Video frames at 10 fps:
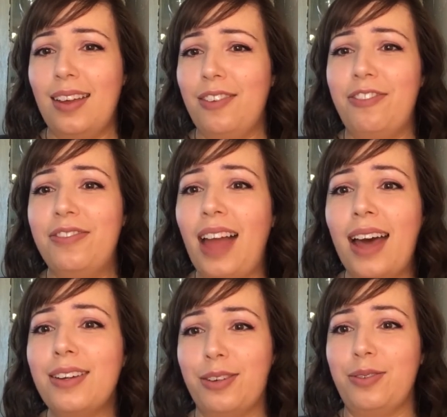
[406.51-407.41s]

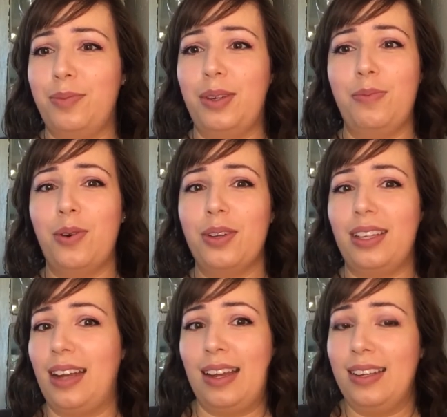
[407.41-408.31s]
flatters me more
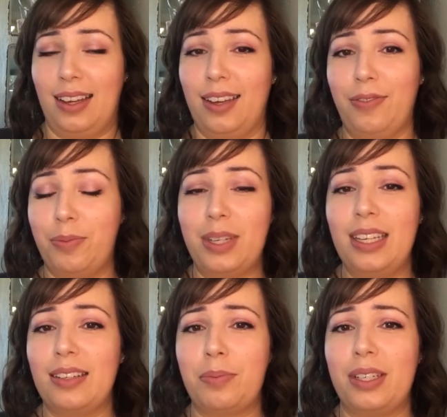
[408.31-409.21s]
than any I have
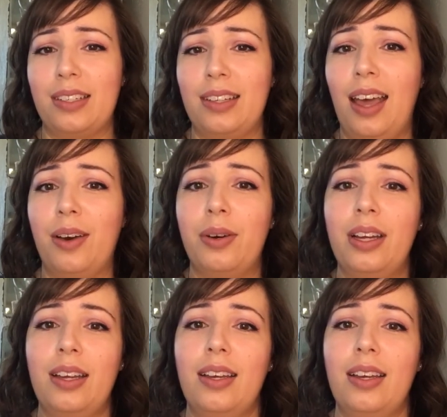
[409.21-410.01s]
obtained up until now.